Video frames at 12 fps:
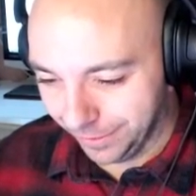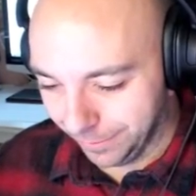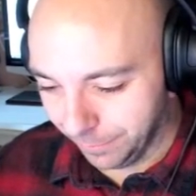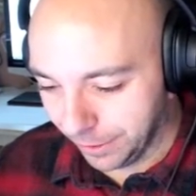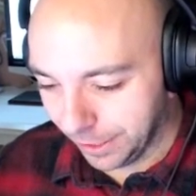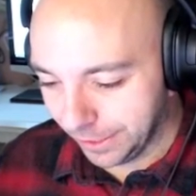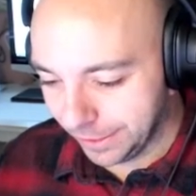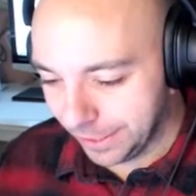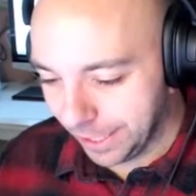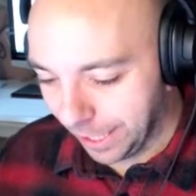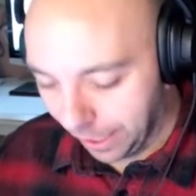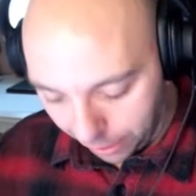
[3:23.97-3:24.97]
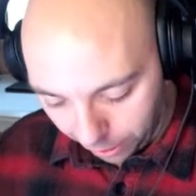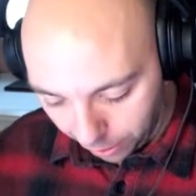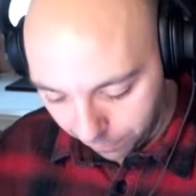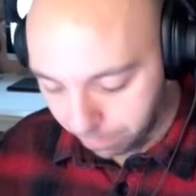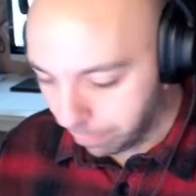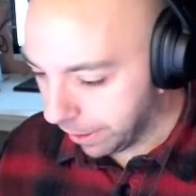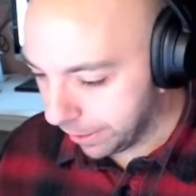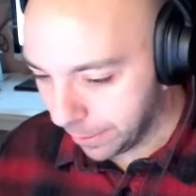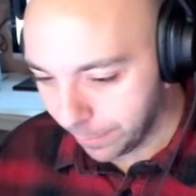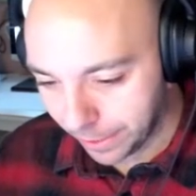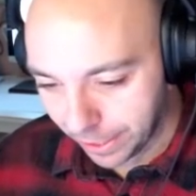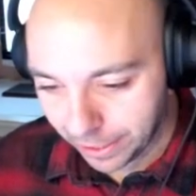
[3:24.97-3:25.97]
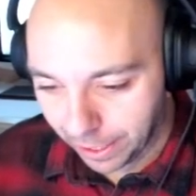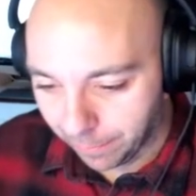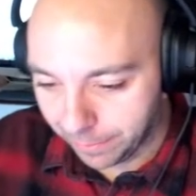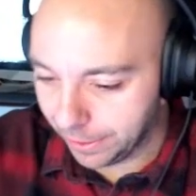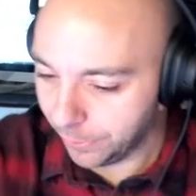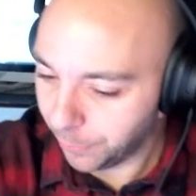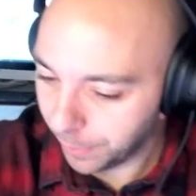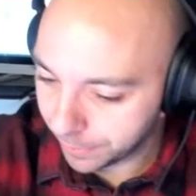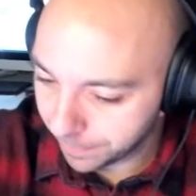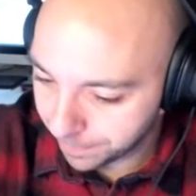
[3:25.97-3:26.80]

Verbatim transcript: We're going to see how lovebirdy we can get with this thing.